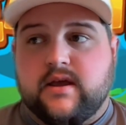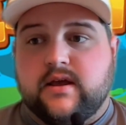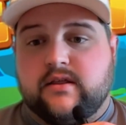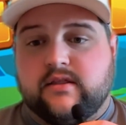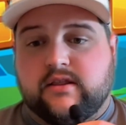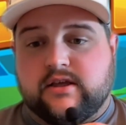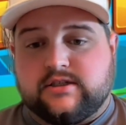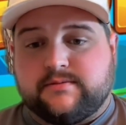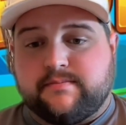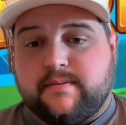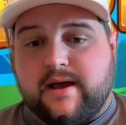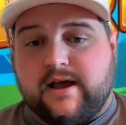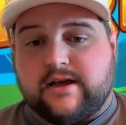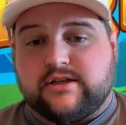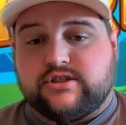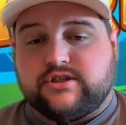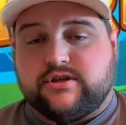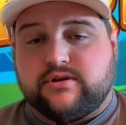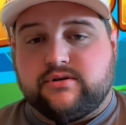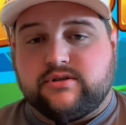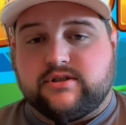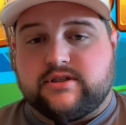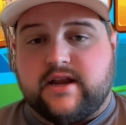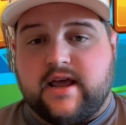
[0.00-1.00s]
This past
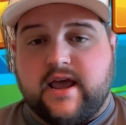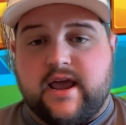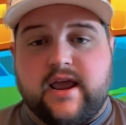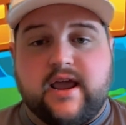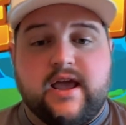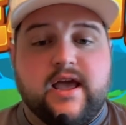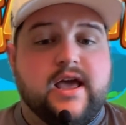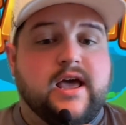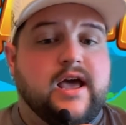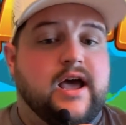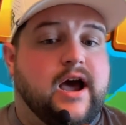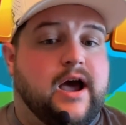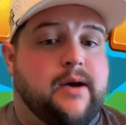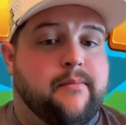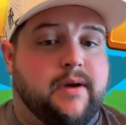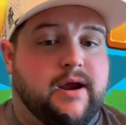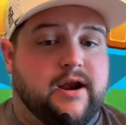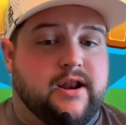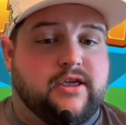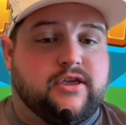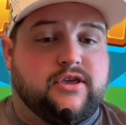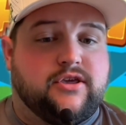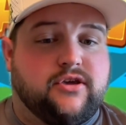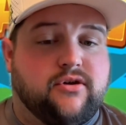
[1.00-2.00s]
Tuesday, I made a
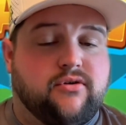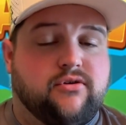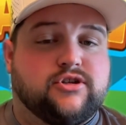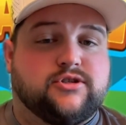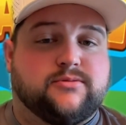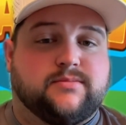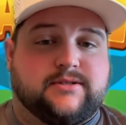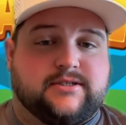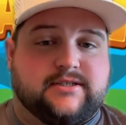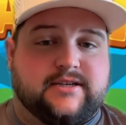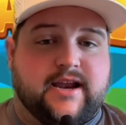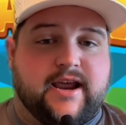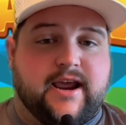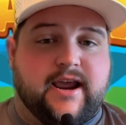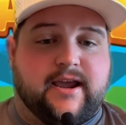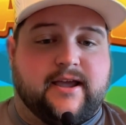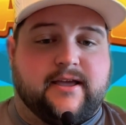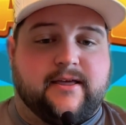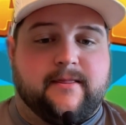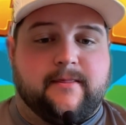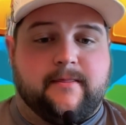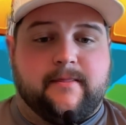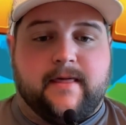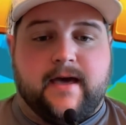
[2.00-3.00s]
huge
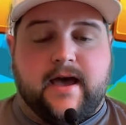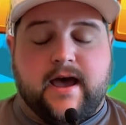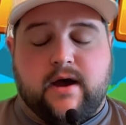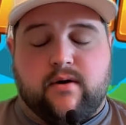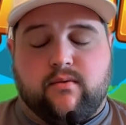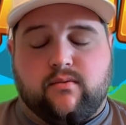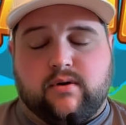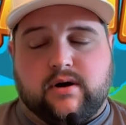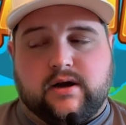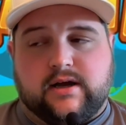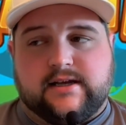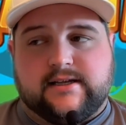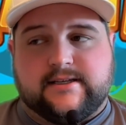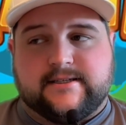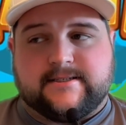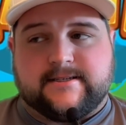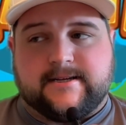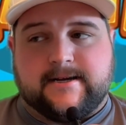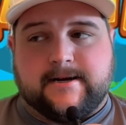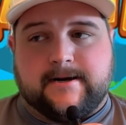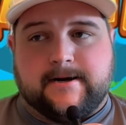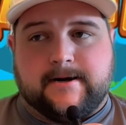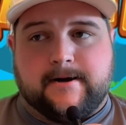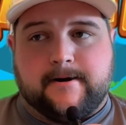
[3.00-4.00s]
mistake that was
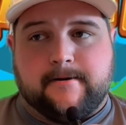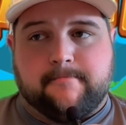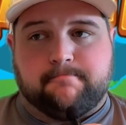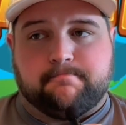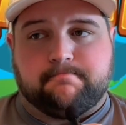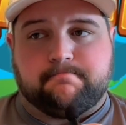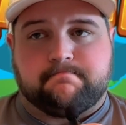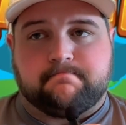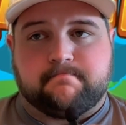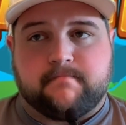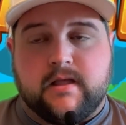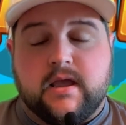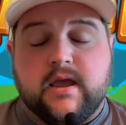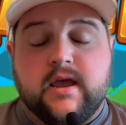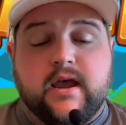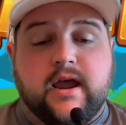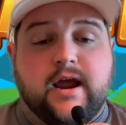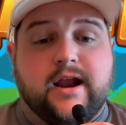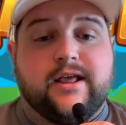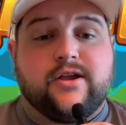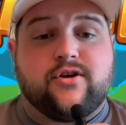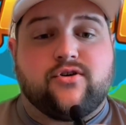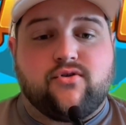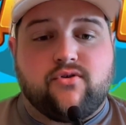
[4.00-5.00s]
an
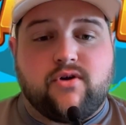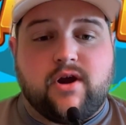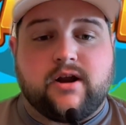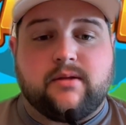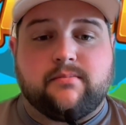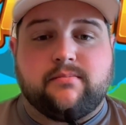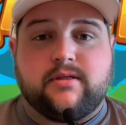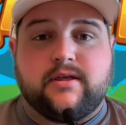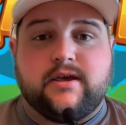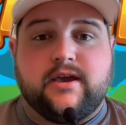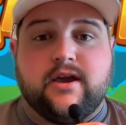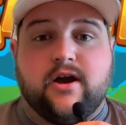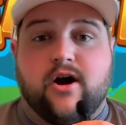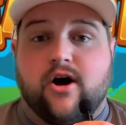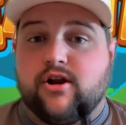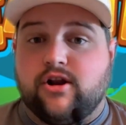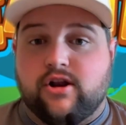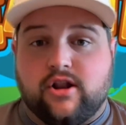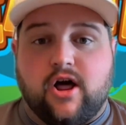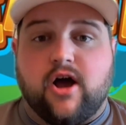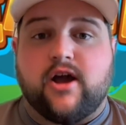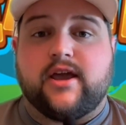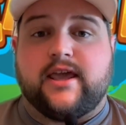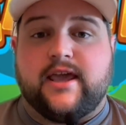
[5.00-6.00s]
incredibly
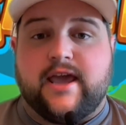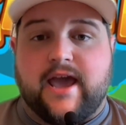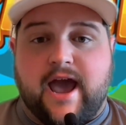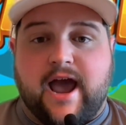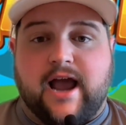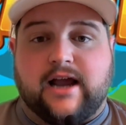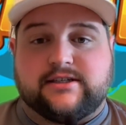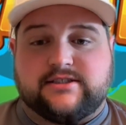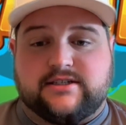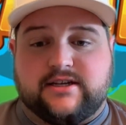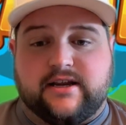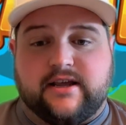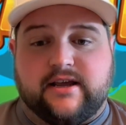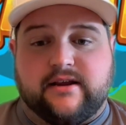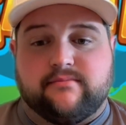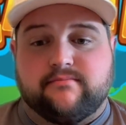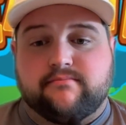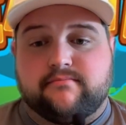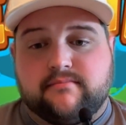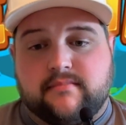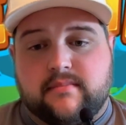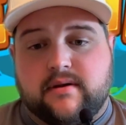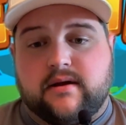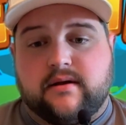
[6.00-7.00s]
unlucky accident,
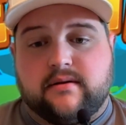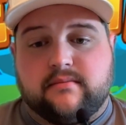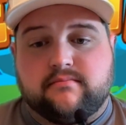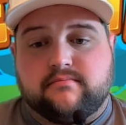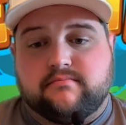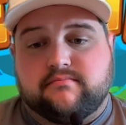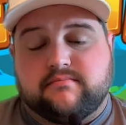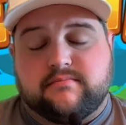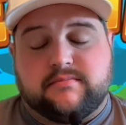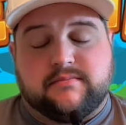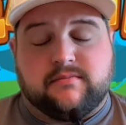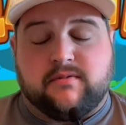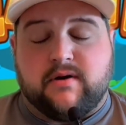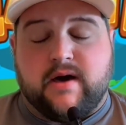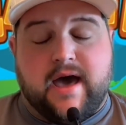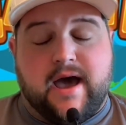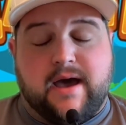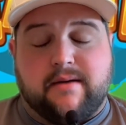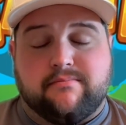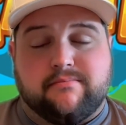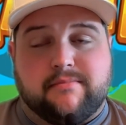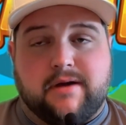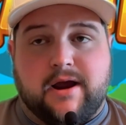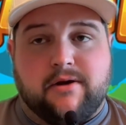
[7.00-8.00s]

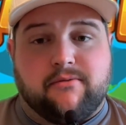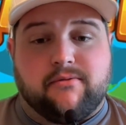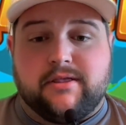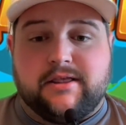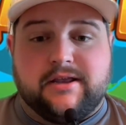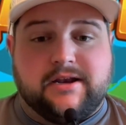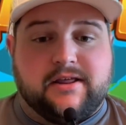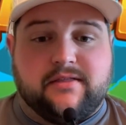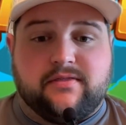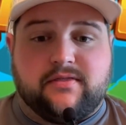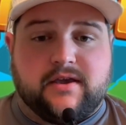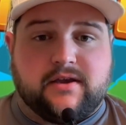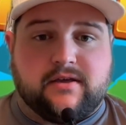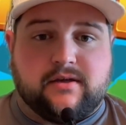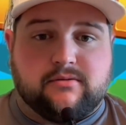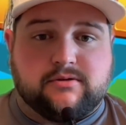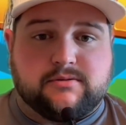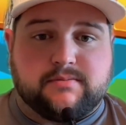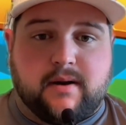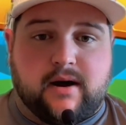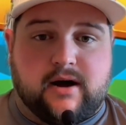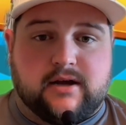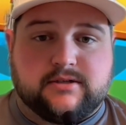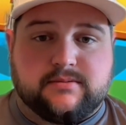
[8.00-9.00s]
but I really didn't think it was
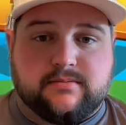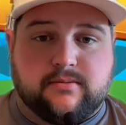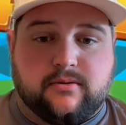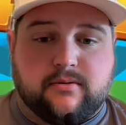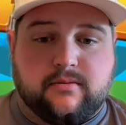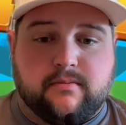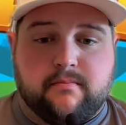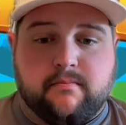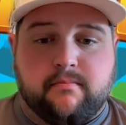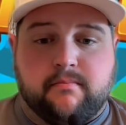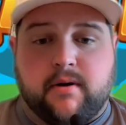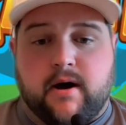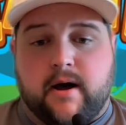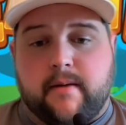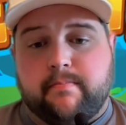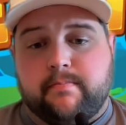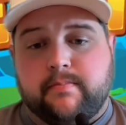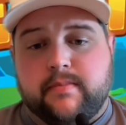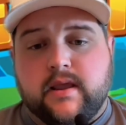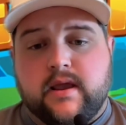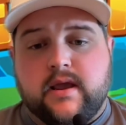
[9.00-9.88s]
possible. But